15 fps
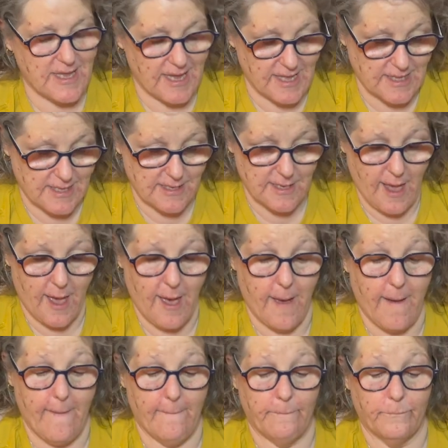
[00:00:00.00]
It's,
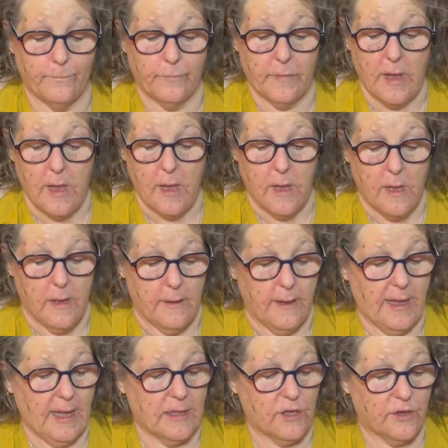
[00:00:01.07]
um,
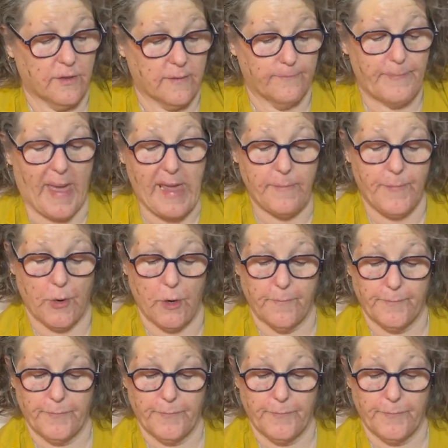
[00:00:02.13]
it's paper.